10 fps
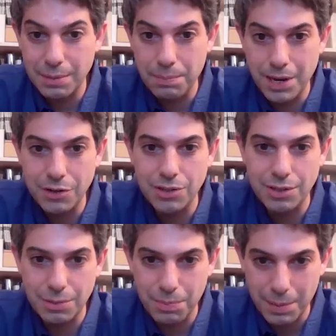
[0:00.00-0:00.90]
that
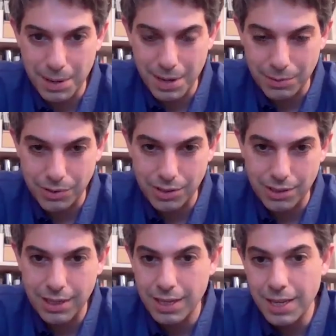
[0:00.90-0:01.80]
patients may be able
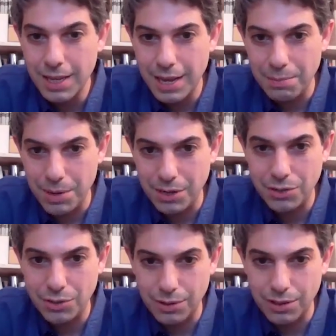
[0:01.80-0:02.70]
to
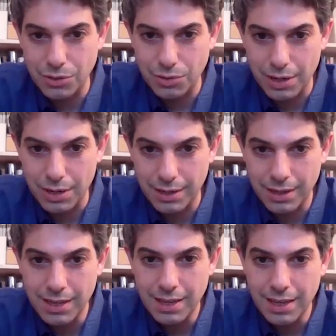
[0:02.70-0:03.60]
administer this drug
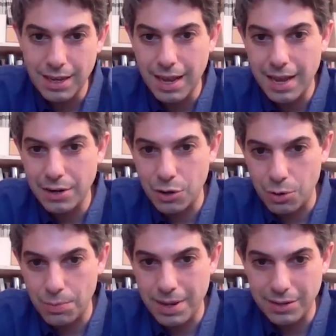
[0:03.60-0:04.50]
at
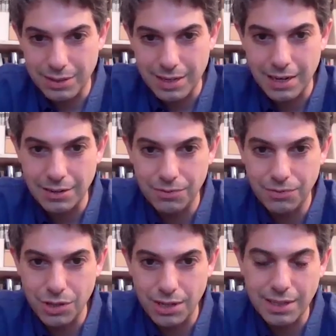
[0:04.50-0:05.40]
home outside of
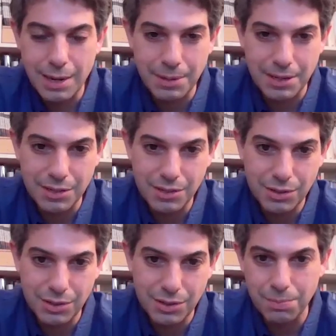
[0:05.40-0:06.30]
Johns Hopkins
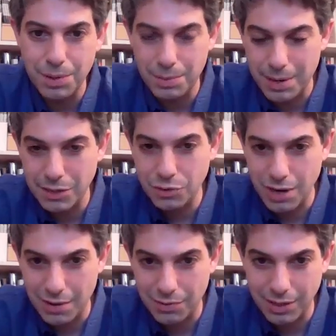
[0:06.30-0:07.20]
to minimize
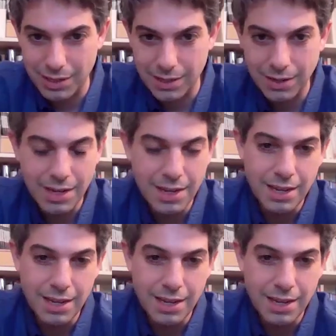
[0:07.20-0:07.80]
travel here.